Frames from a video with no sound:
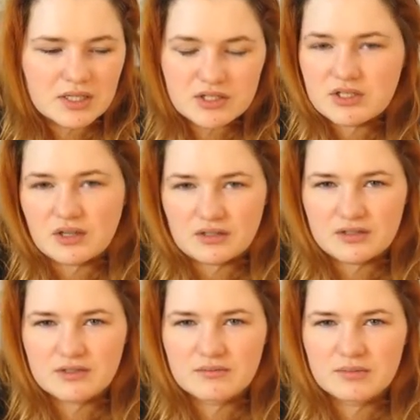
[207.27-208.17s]

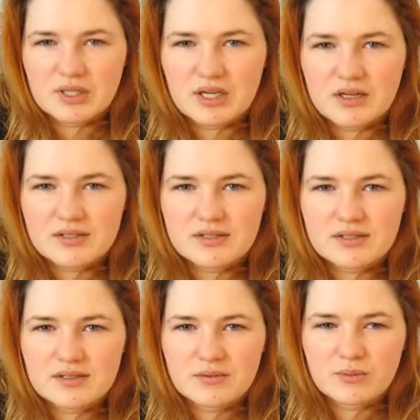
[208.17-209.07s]
sucks
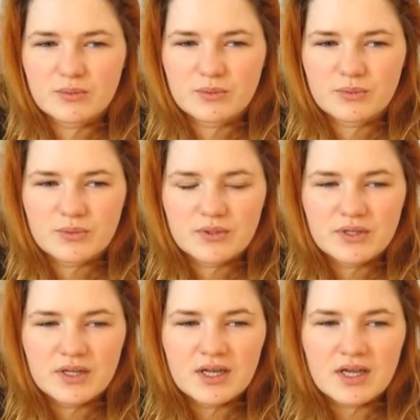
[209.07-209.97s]
because,
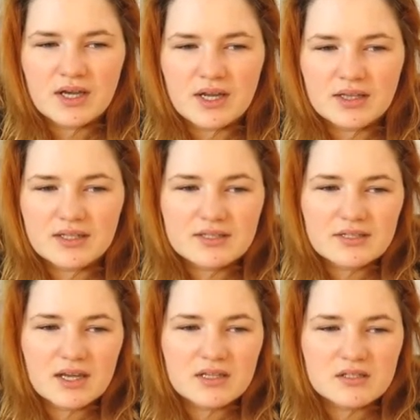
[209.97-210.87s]
at least
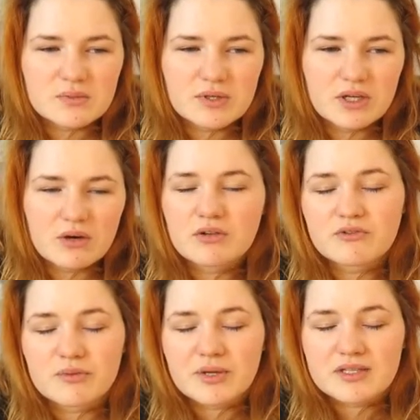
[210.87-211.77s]
I can speak only
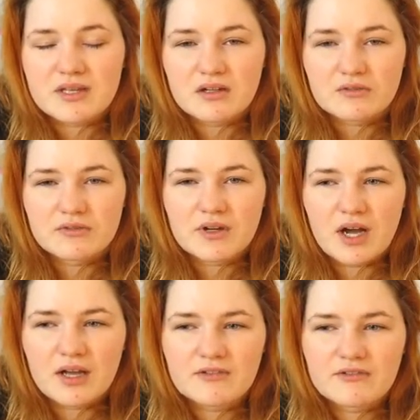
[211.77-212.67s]
for myself,
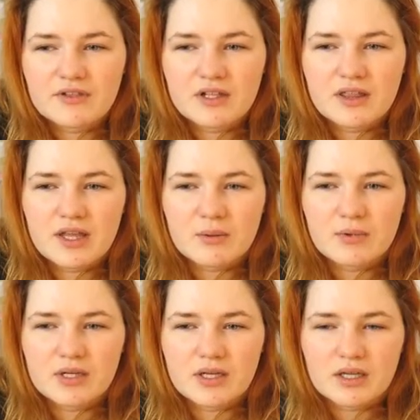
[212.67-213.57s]
I feel that
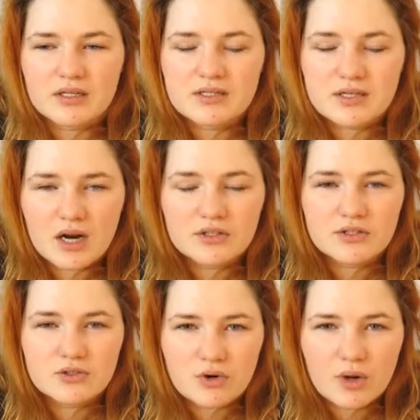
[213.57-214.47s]
when I start
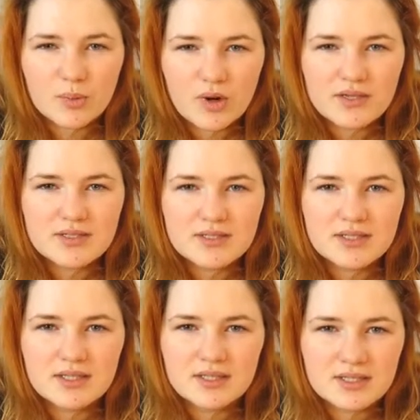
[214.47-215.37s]
the drawing process
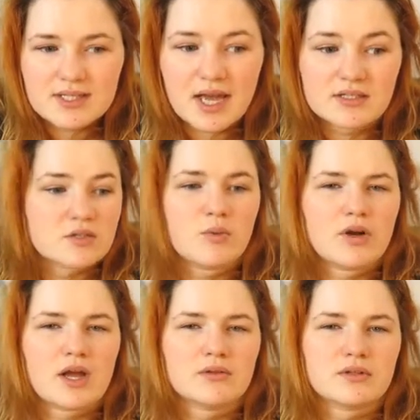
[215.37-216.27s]
that this has to
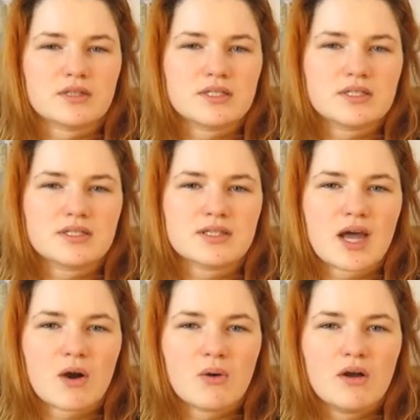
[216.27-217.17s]
work out, that this is
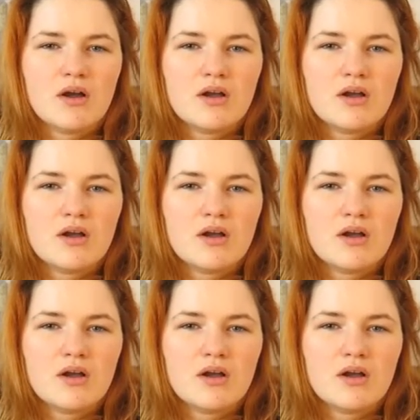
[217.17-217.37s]
now,